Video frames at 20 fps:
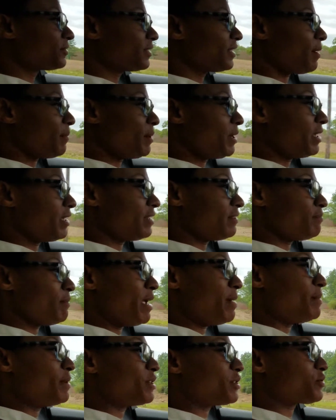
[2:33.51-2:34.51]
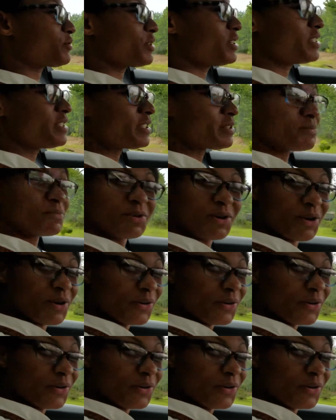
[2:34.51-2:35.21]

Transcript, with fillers: I mean maybe the trees look more